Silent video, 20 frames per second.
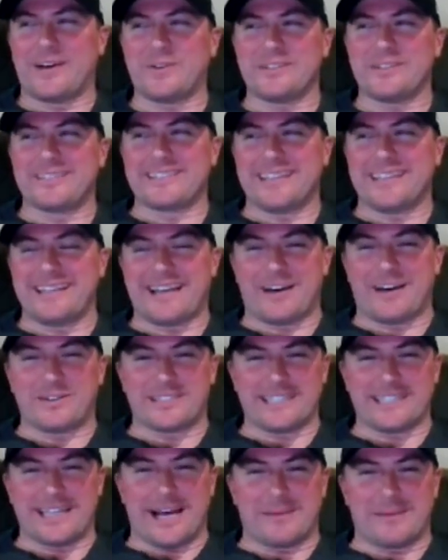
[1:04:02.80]
I wouldn't say I
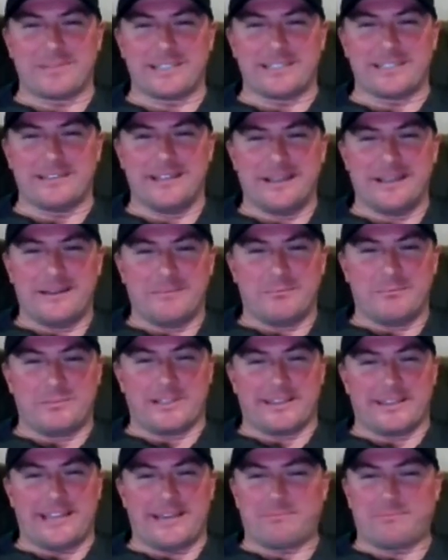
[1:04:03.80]
was the opposite,
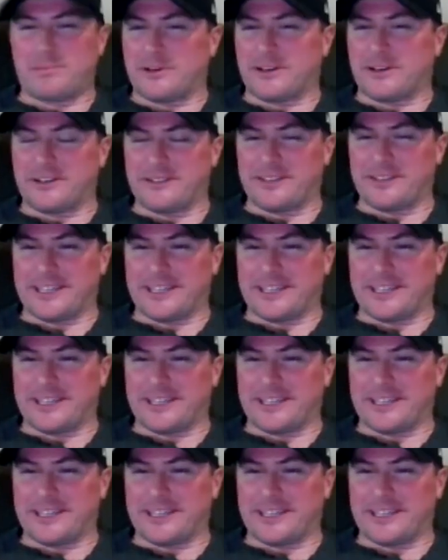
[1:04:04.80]
but that part of